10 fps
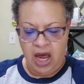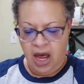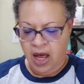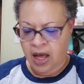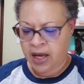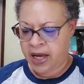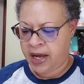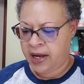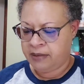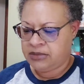I
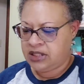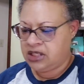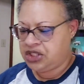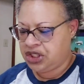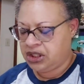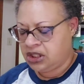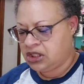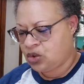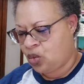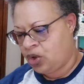am stitching
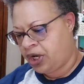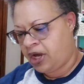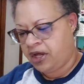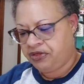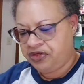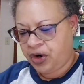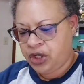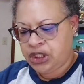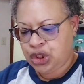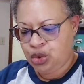this on a
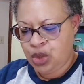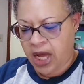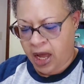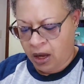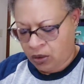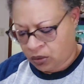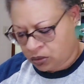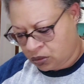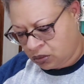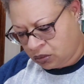32 count